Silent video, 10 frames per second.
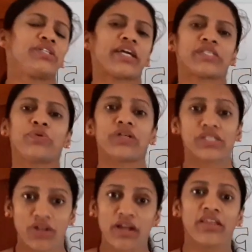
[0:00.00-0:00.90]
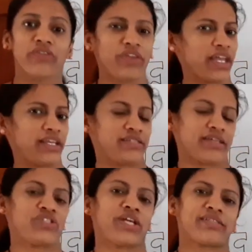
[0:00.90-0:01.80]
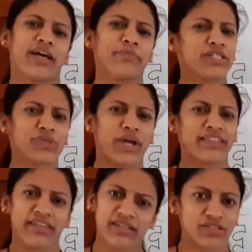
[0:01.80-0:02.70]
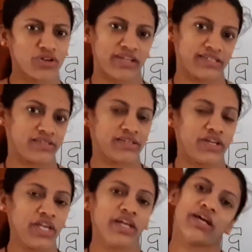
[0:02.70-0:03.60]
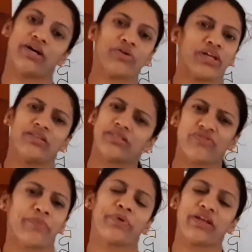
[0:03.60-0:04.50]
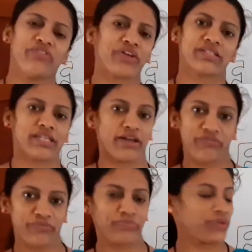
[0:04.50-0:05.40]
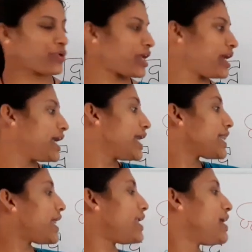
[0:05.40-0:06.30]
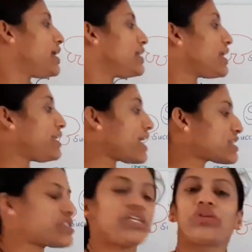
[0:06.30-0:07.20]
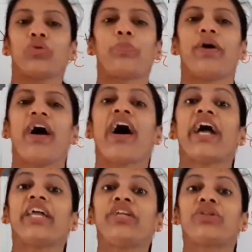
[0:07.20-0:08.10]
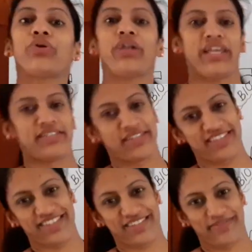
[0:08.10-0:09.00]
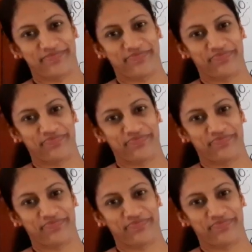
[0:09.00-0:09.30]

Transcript: textbook is not giving any such examples, so I think it's not necessary. Okay, this way briefing is enough. Okay, then the next group, hydrolases.